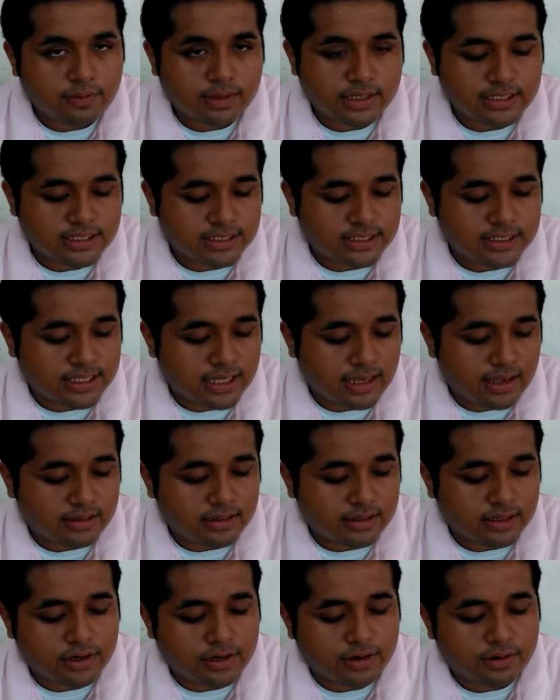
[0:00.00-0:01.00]
He went to
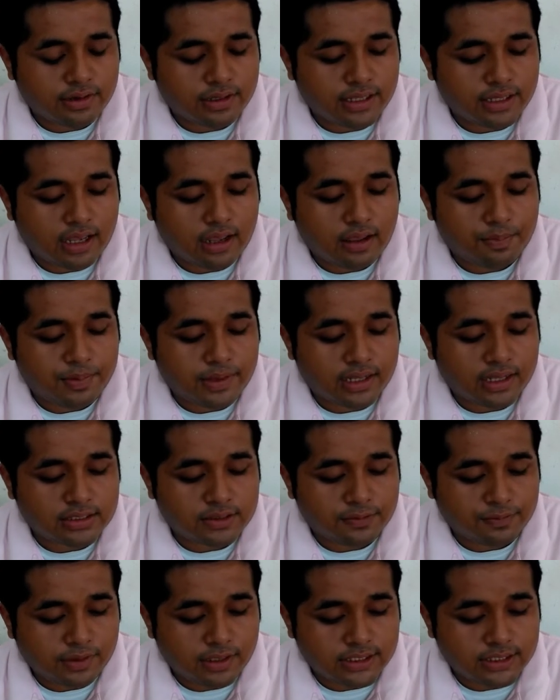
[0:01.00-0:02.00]
say the current
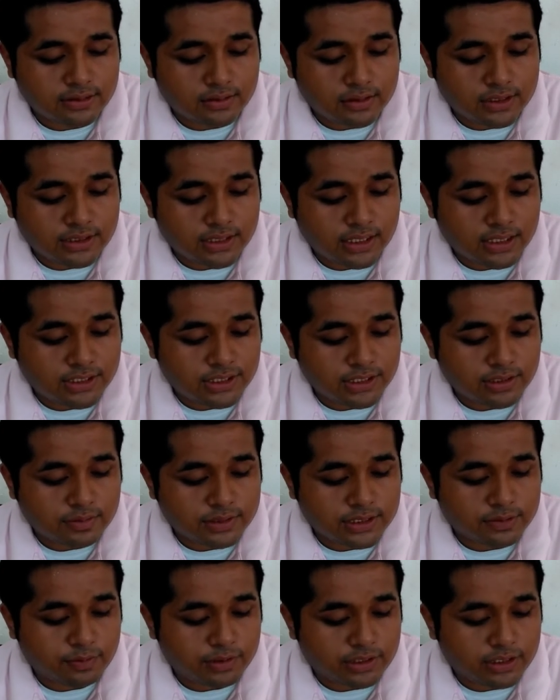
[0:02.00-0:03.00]
Compact of Free
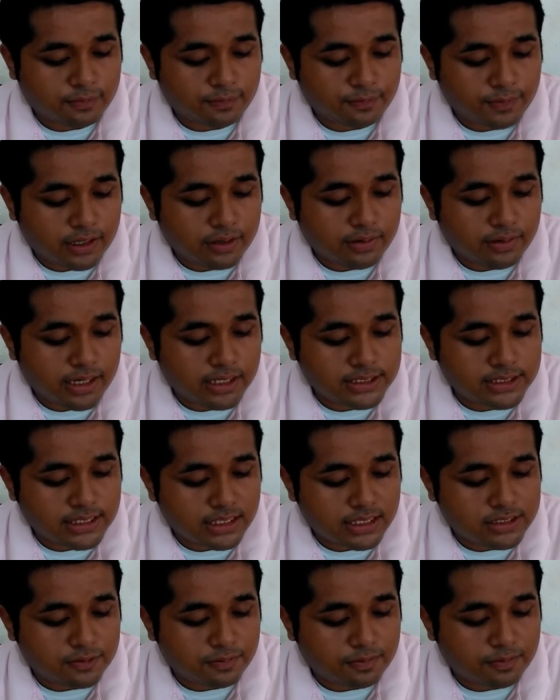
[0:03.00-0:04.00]
Association was with the Federated
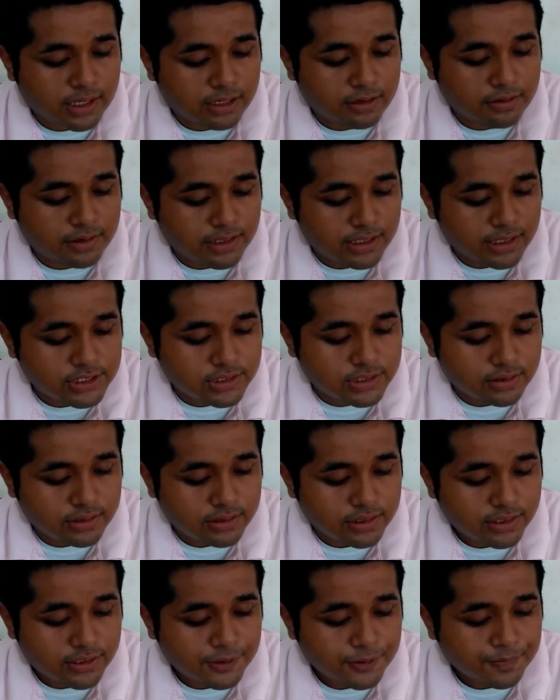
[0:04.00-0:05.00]
States of
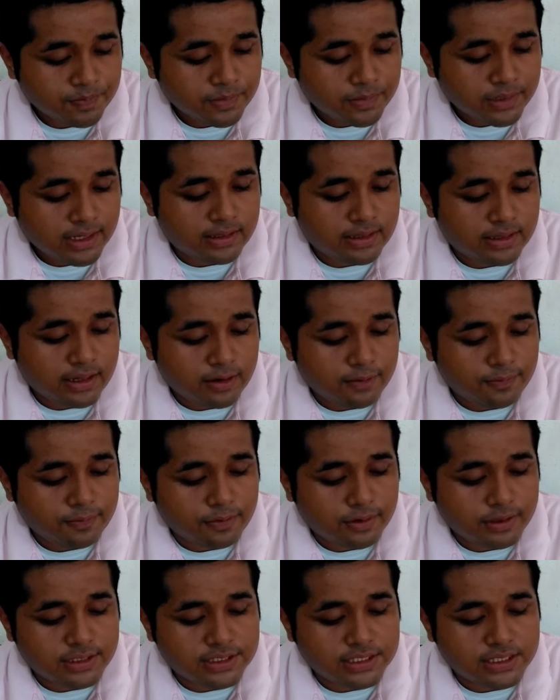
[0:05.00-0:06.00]
Micronesia and
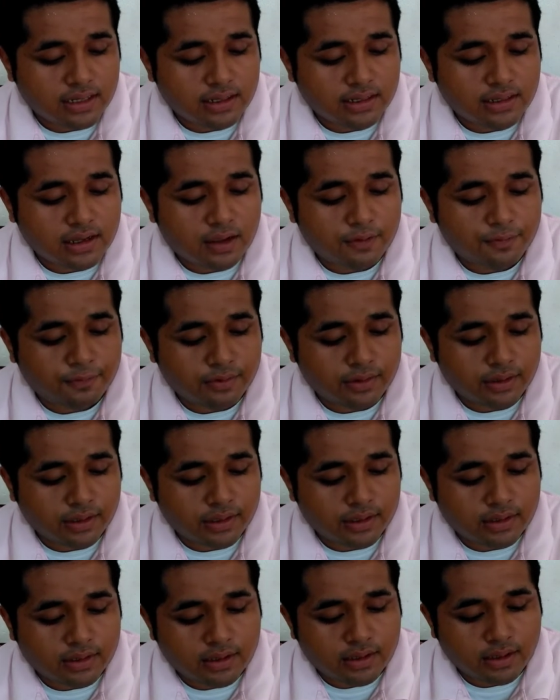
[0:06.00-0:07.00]
therefore does not
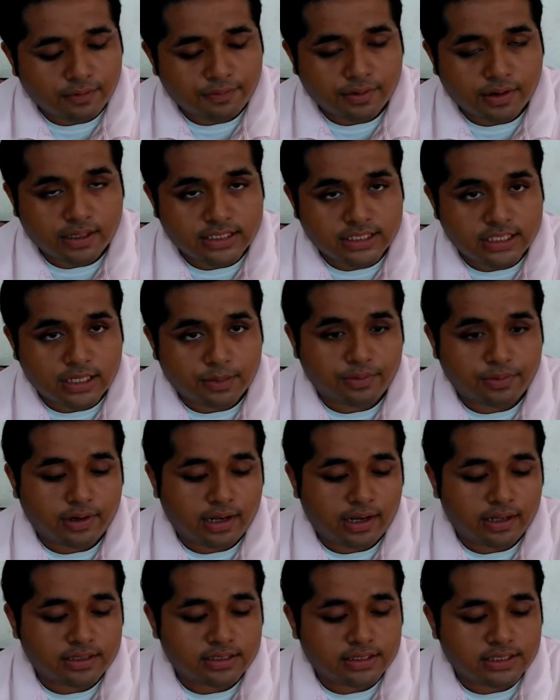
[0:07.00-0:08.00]
cover a
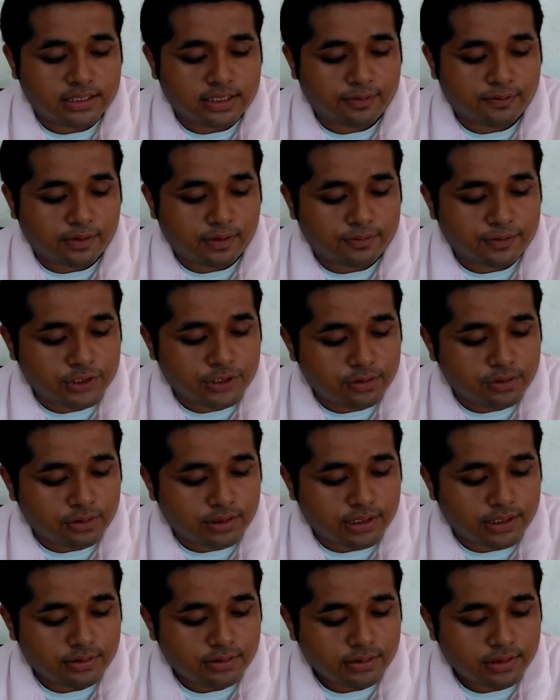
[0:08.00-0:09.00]
separate entity of
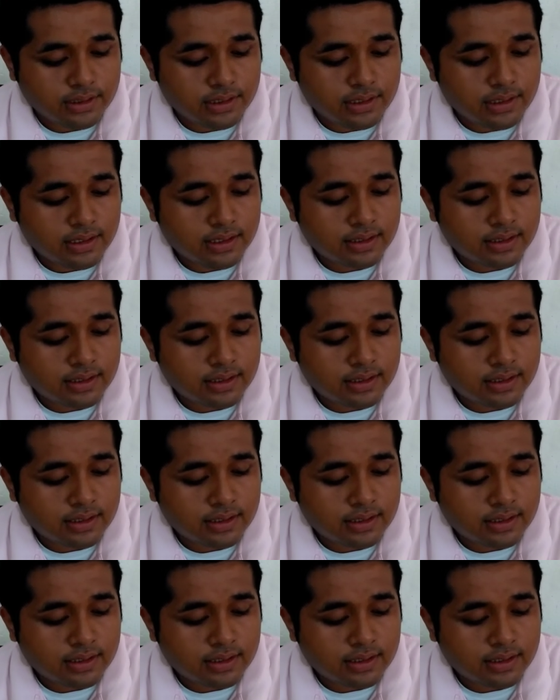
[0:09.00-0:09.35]
Chuuk.